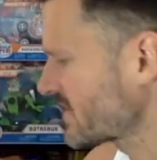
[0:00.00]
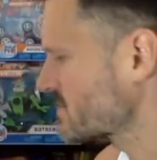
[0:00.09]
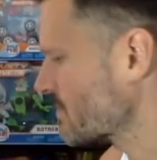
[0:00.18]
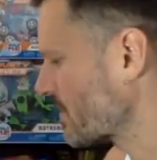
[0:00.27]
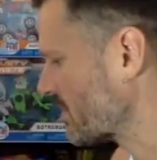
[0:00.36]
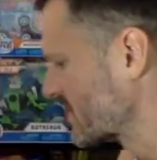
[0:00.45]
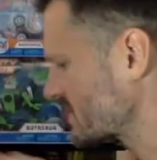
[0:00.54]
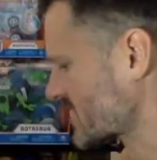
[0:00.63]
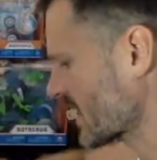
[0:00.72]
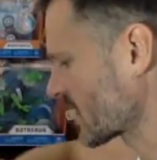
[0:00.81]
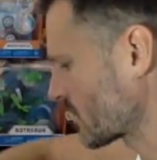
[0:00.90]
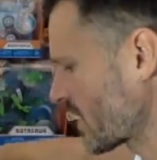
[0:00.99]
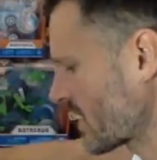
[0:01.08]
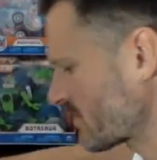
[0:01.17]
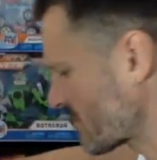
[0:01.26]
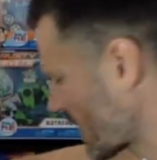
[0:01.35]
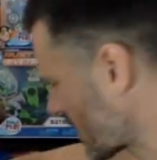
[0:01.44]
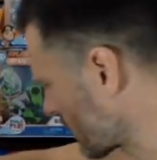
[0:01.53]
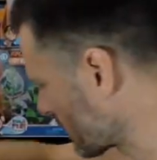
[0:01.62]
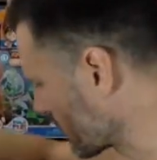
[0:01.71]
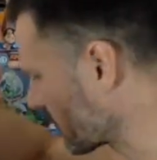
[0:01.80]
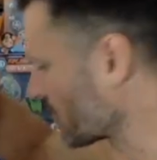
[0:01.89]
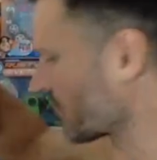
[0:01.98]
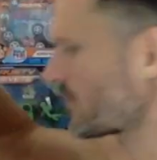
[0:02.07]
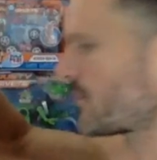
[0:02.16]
This might be the second wave. I don't know.